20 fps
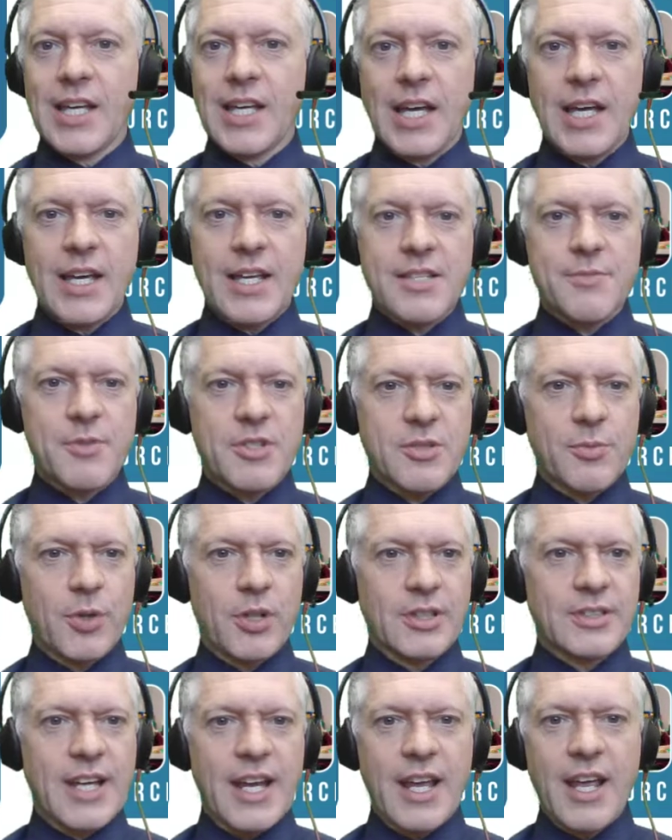Hey, it's Mr.
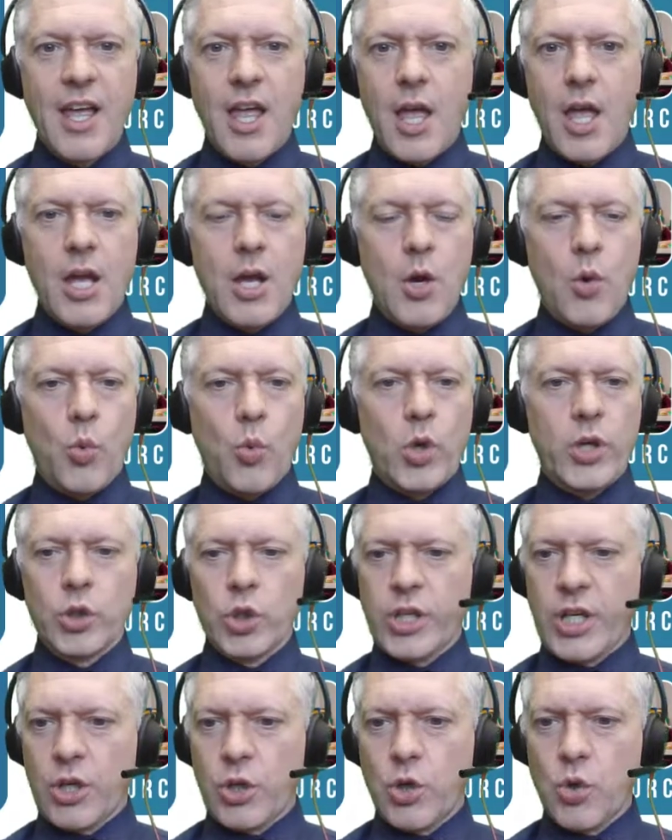Malte. We're going to
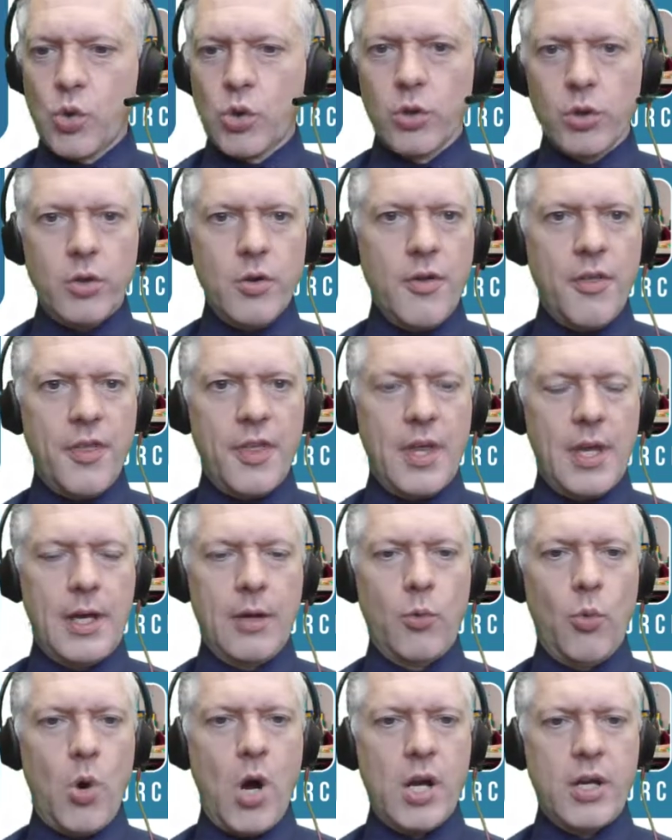look at Google Earth
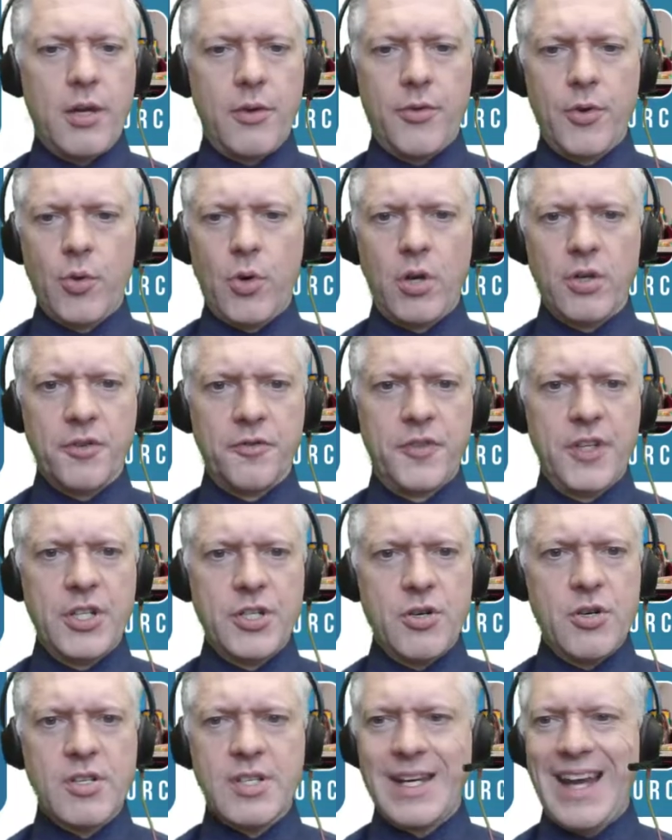and walk you through all the
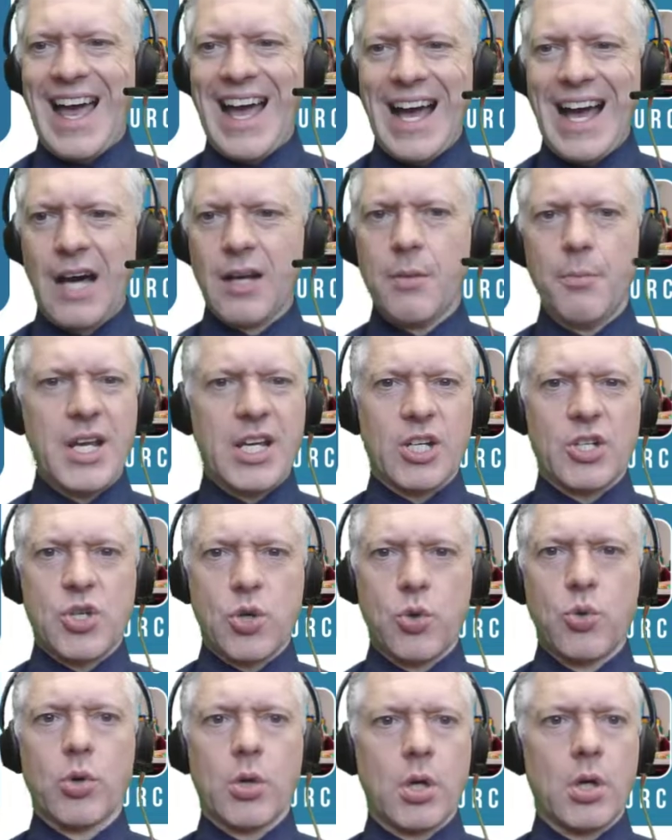features and how to make a
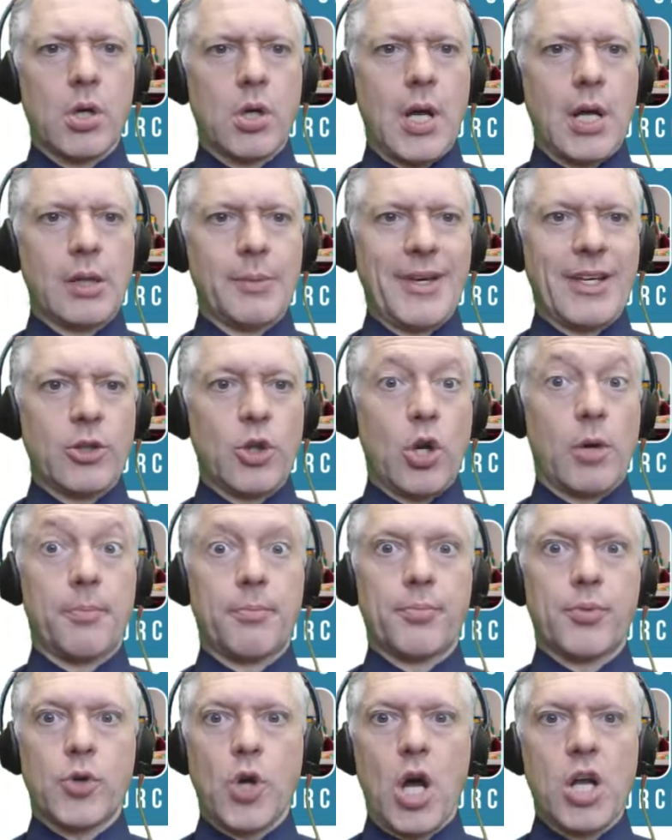tour, how to make a little
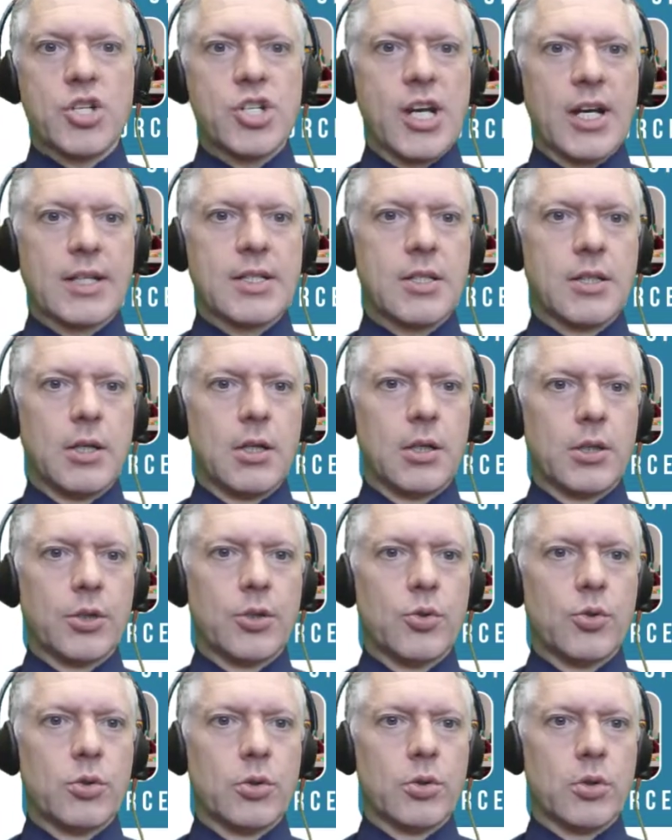project on
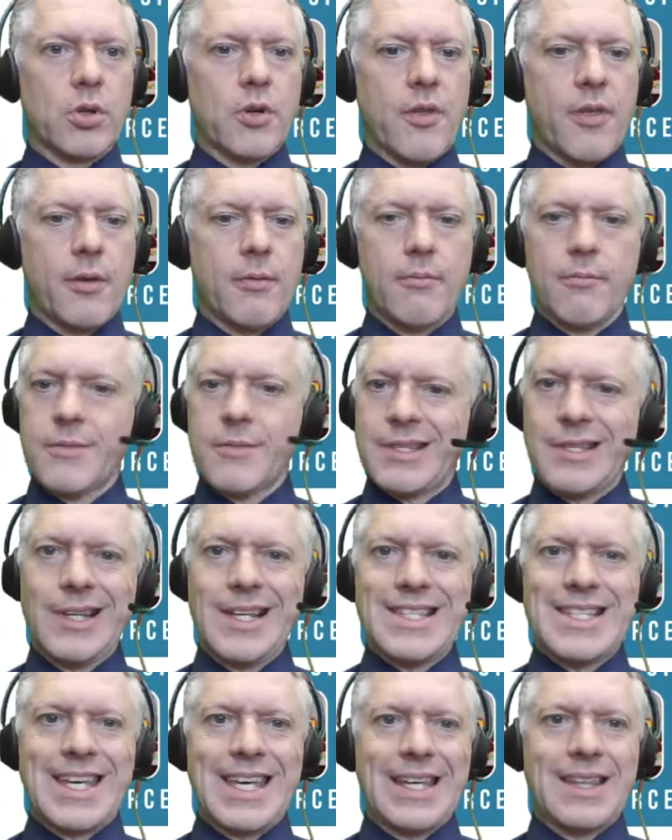Google Earth. So
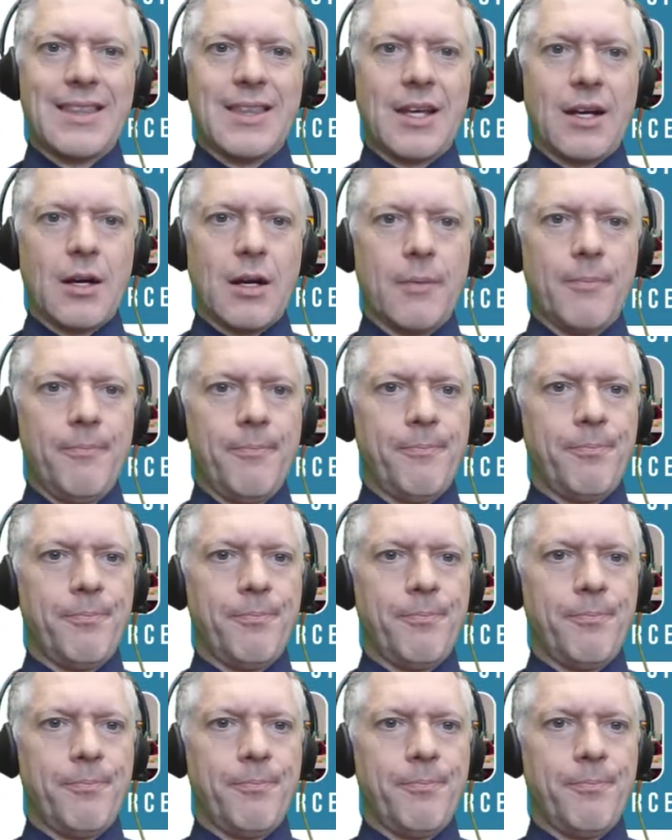let's get there.